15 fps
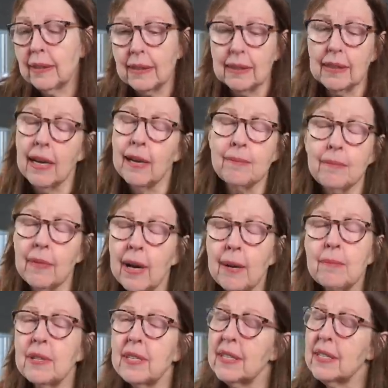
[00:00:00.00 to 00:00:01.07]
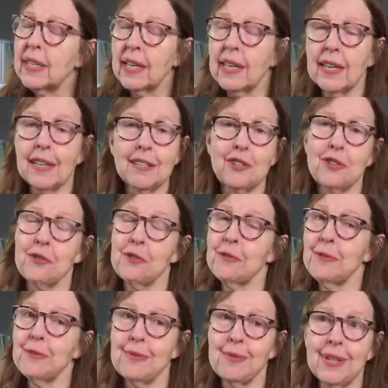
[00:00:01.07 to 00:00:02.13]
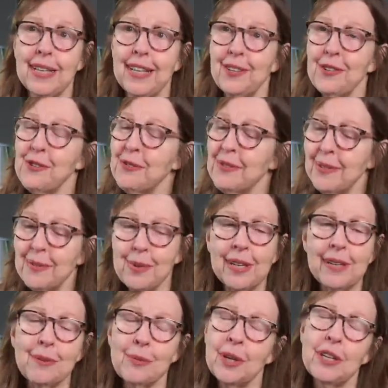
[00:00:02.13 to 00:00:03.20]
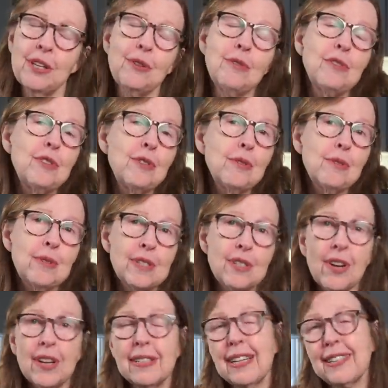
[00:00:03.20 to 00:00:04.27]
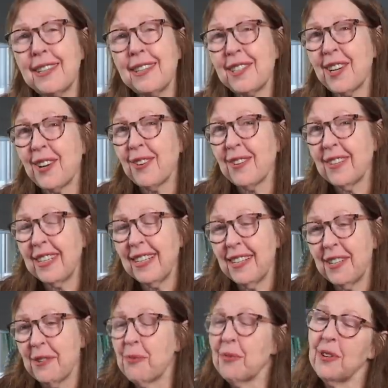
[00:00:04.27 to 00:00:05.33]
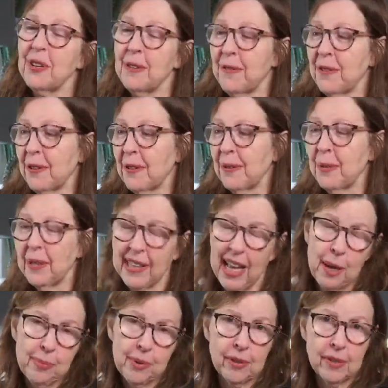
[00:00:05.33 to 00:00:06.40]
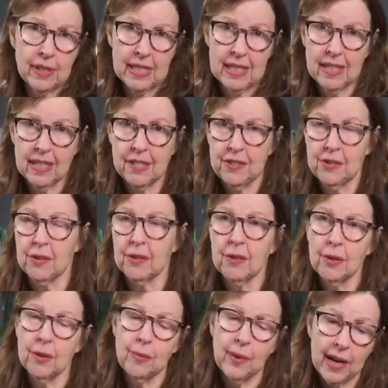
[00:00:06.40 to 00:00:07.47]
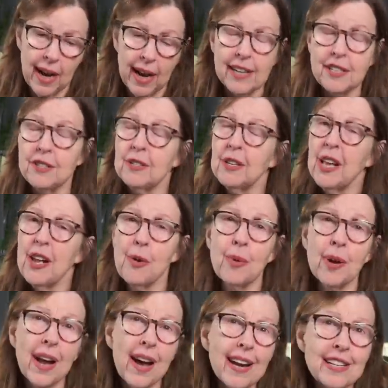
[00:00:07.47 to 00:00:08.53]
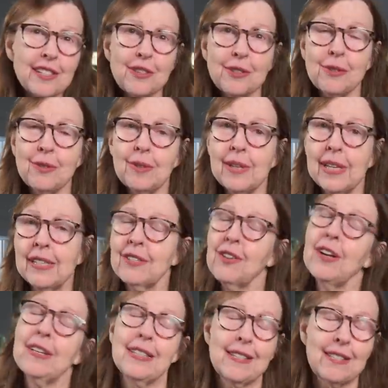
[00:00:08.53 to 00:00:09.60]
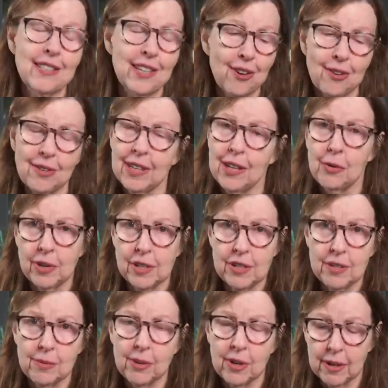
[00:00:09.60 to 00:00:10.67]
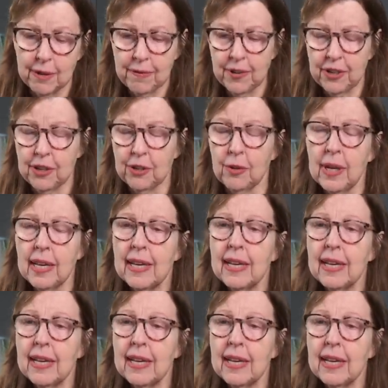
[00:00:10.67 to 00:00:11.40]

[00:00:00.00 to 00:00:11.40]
I'm I'm sticking to you know what what you do is not necessarily going to work for what that person does or, or what I do. What I do is not necessarily going to work for you.